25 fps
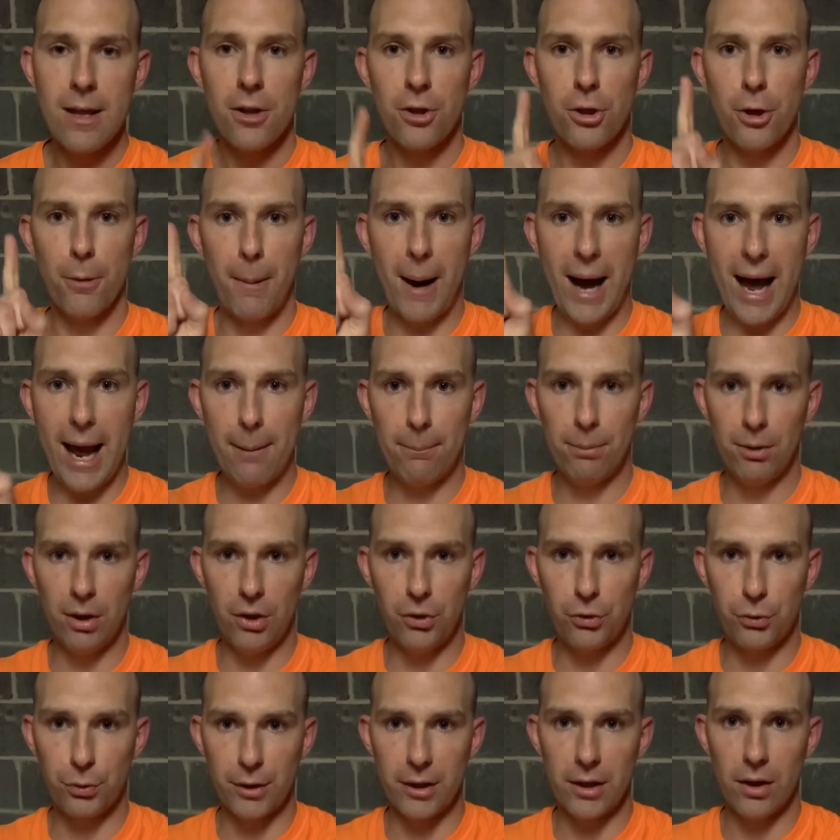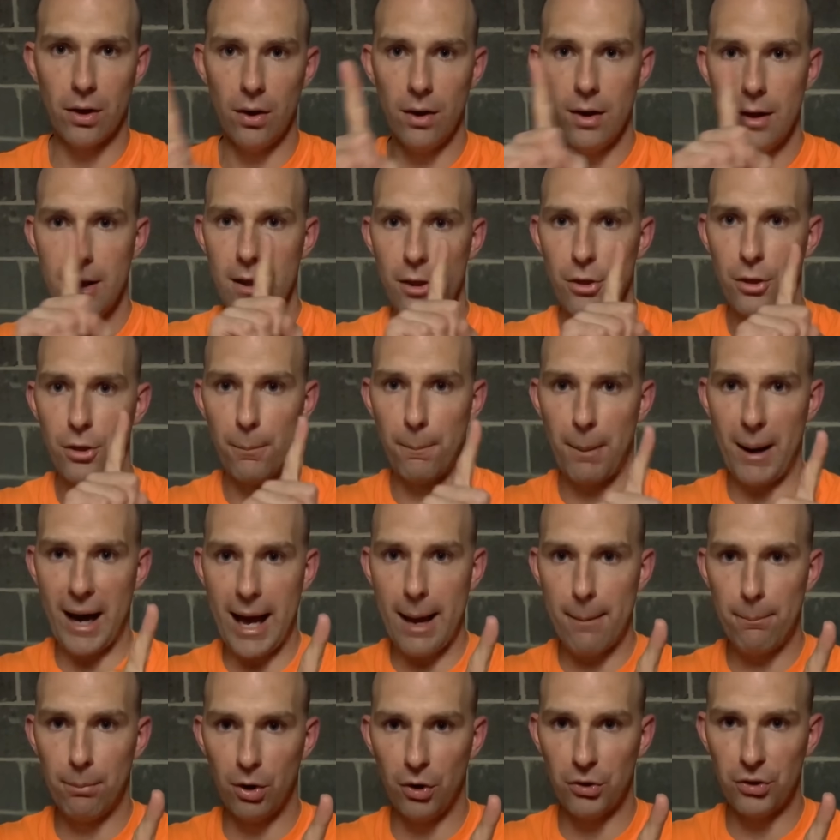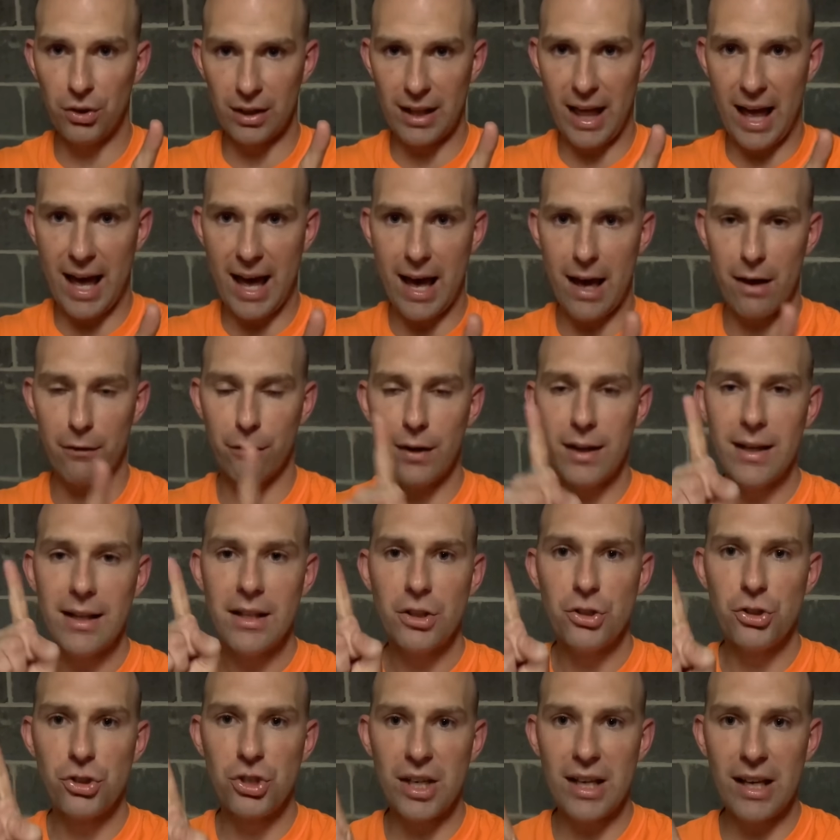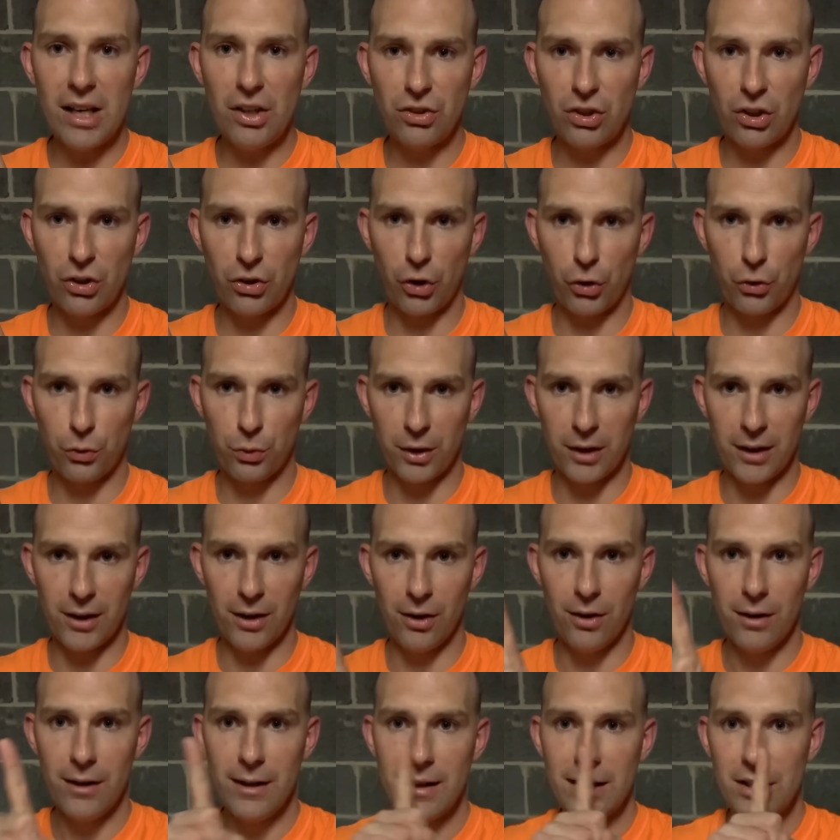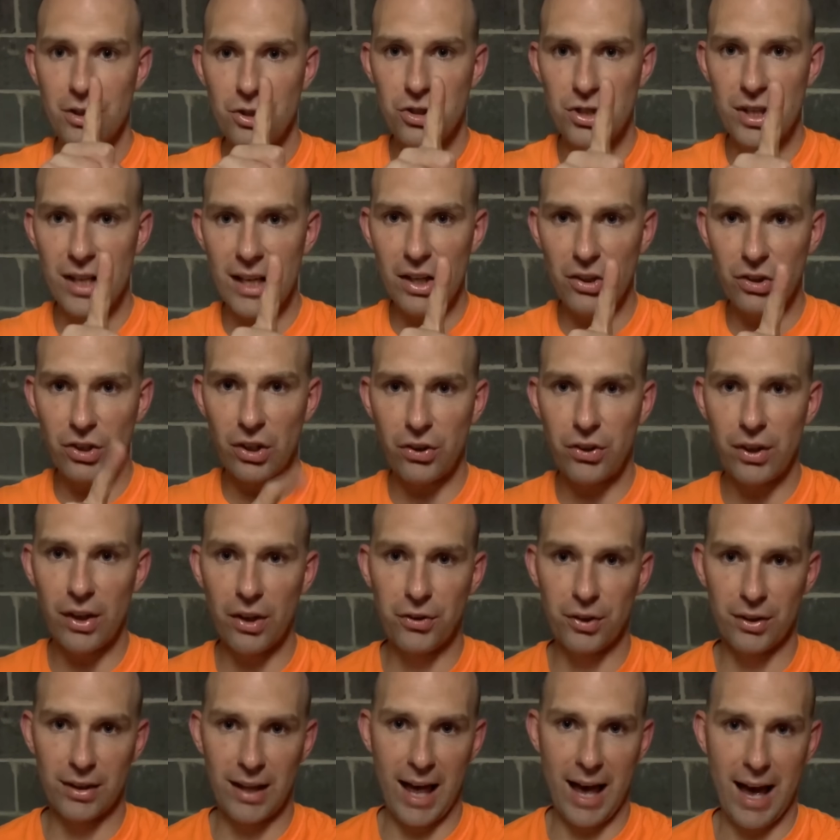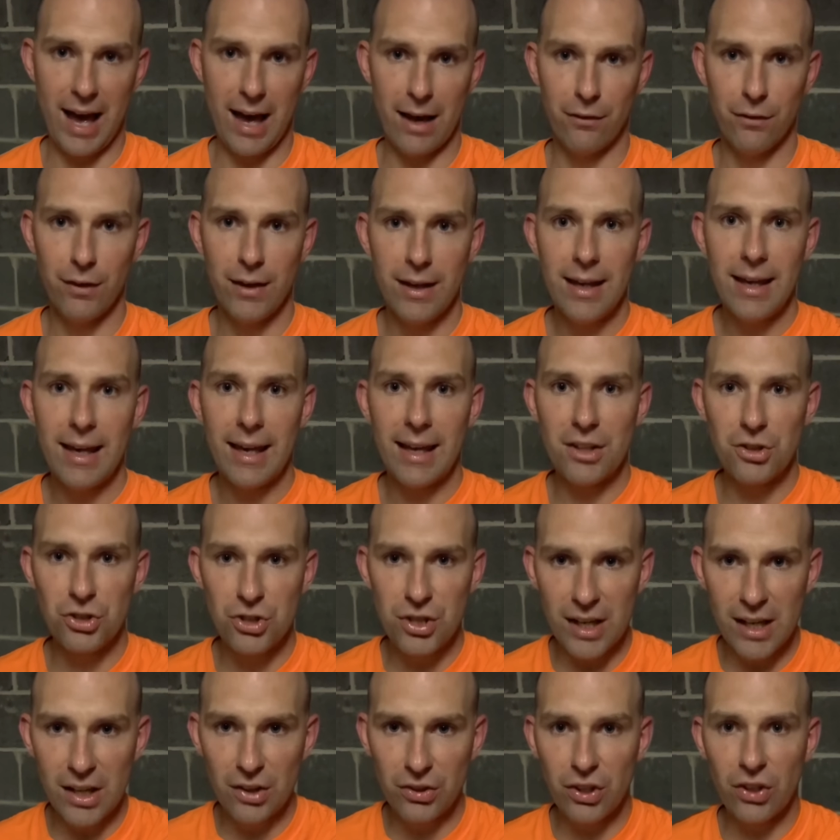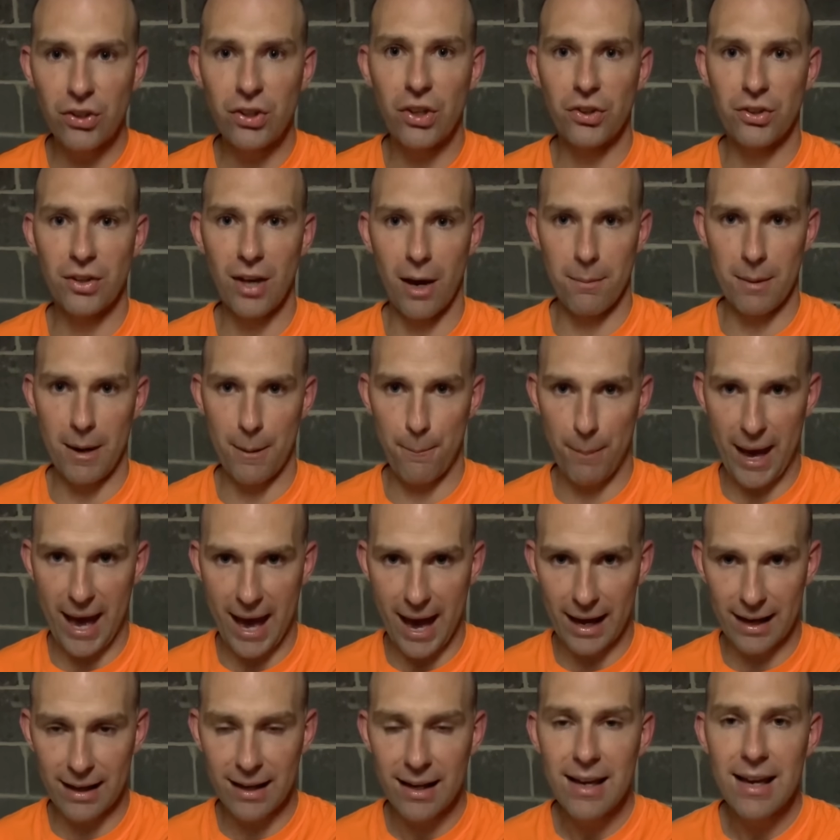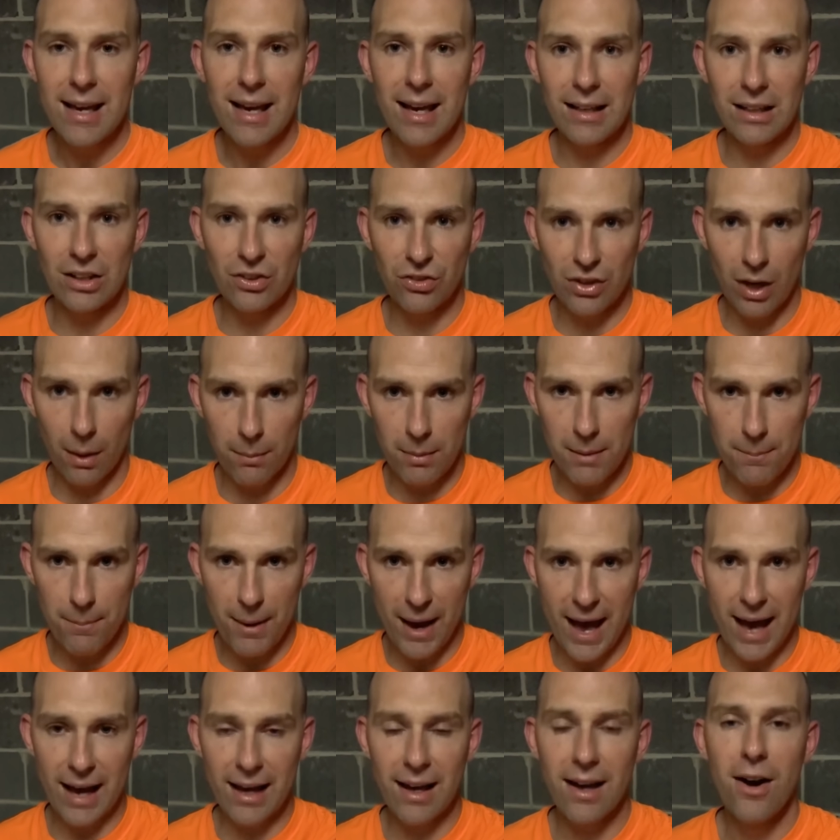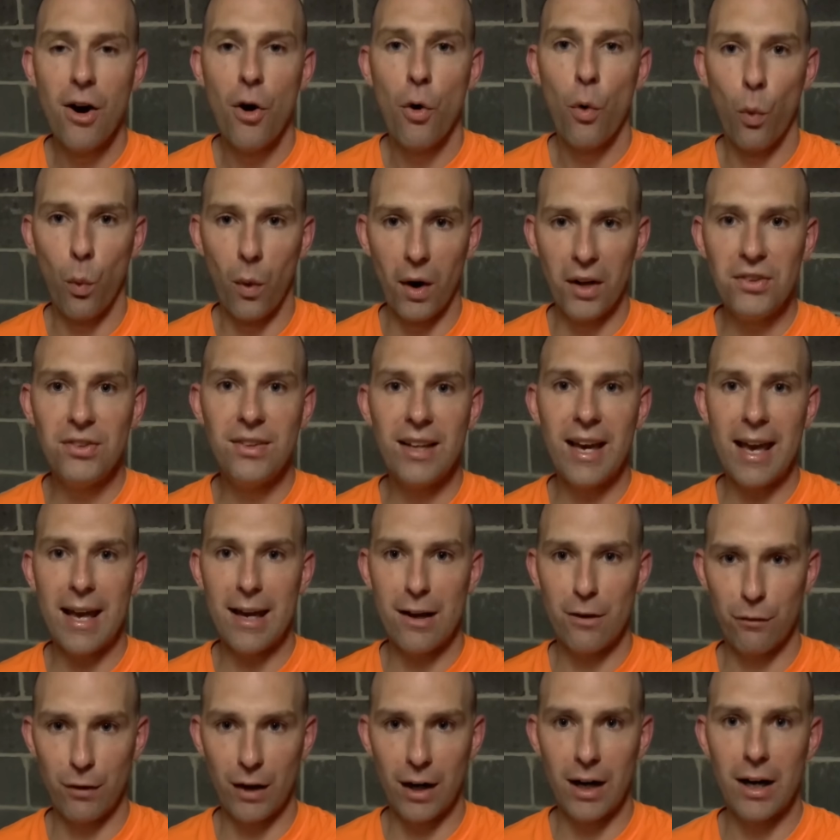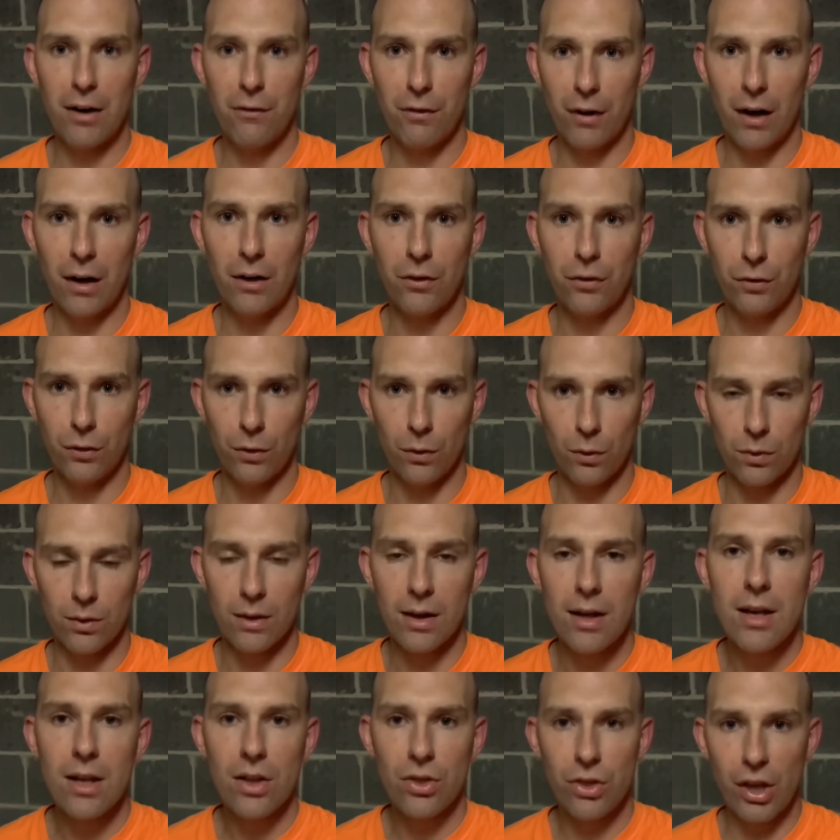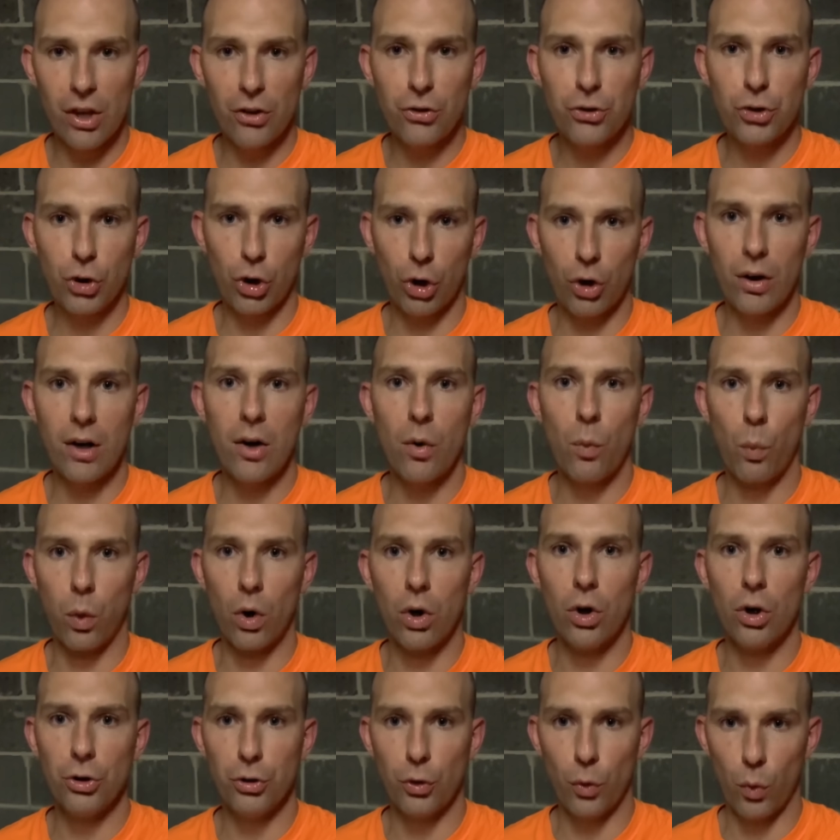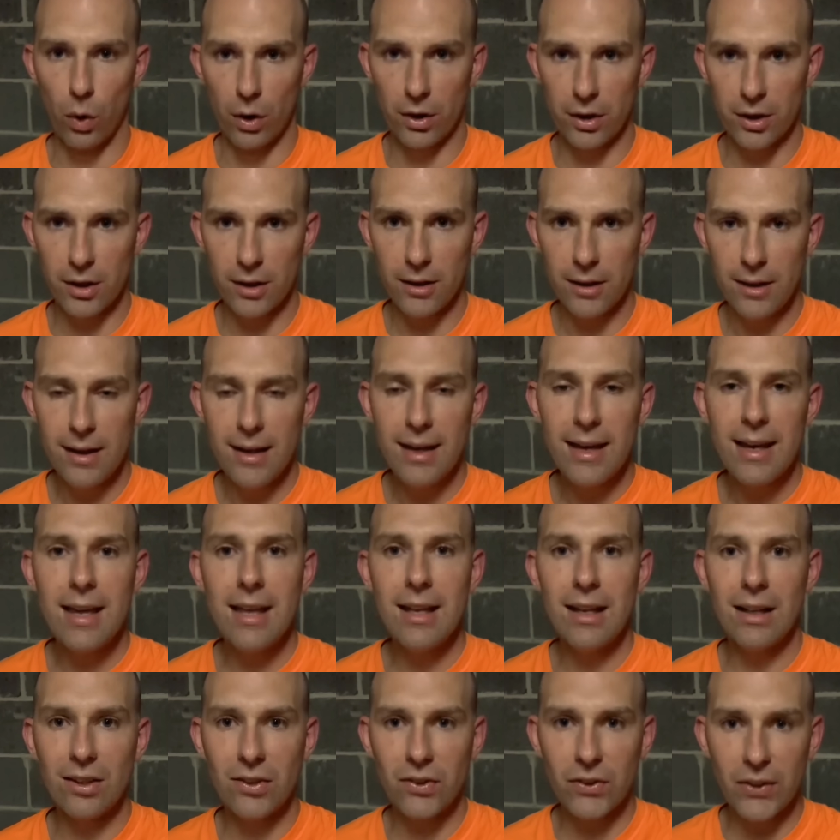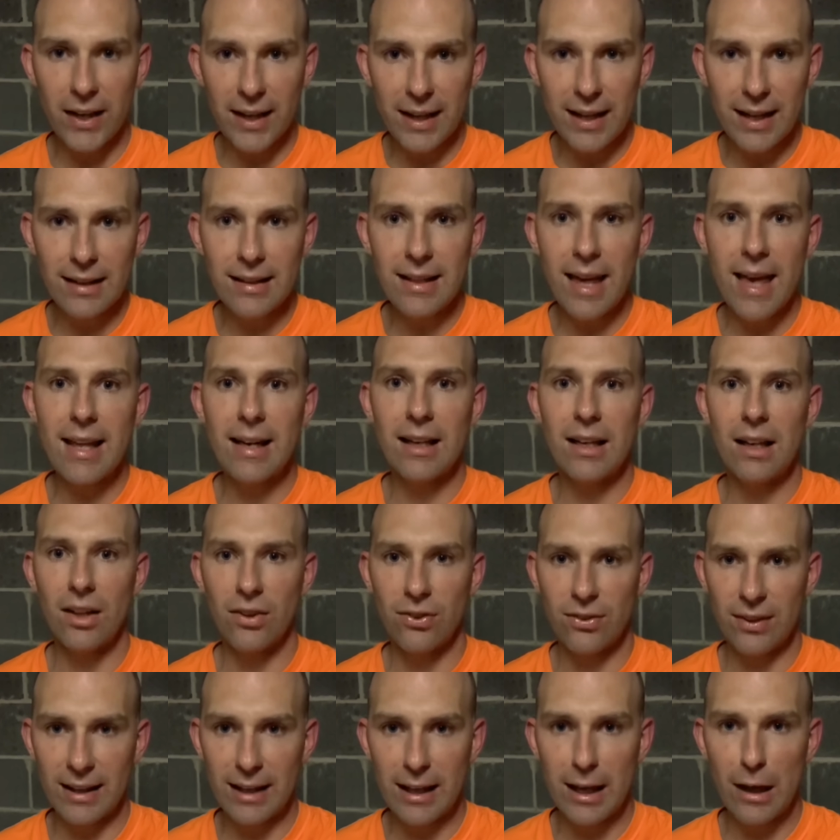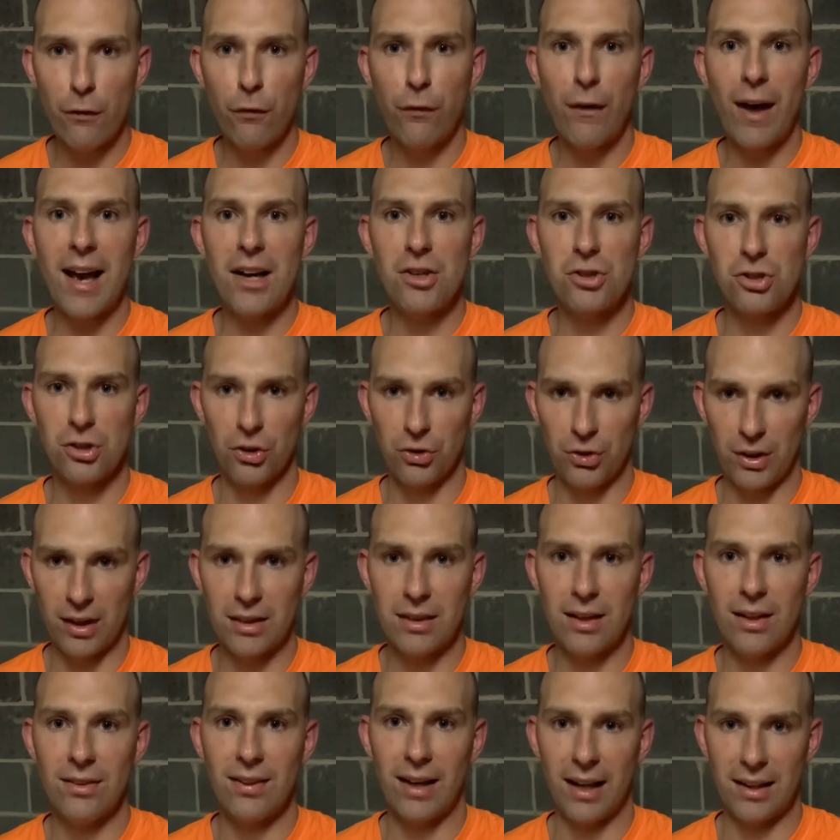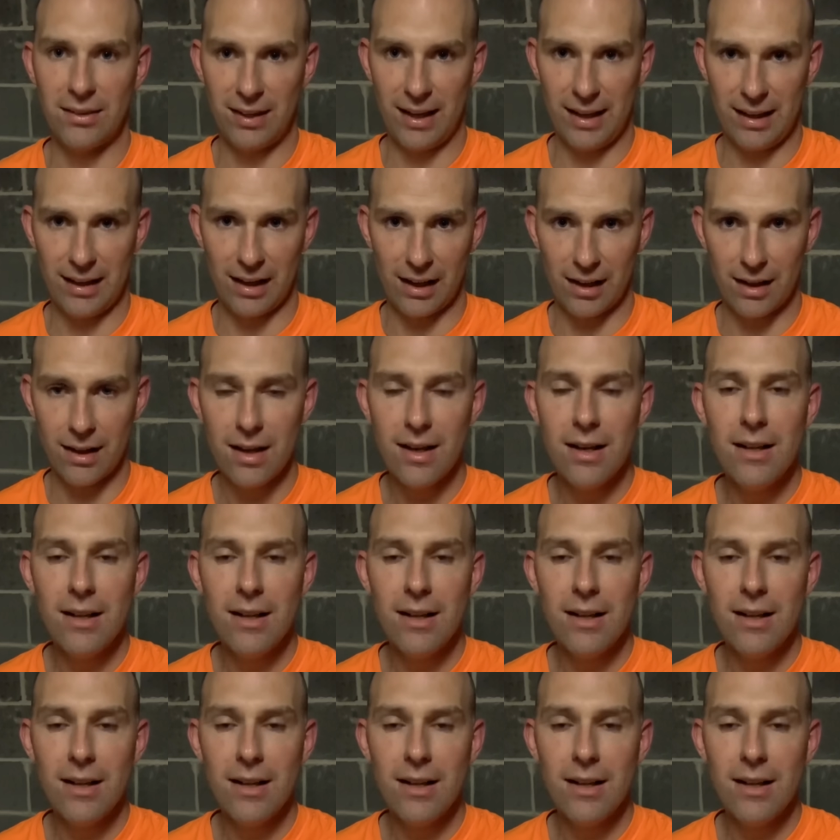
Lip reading: The Bible is real. The Bible is alive. Jesus is real. Jesus is alive. And Jesus is coming back, and he's coming back one day very, very soon. This current world order, it is sinking, and it is sinking fast, just like the Titanic.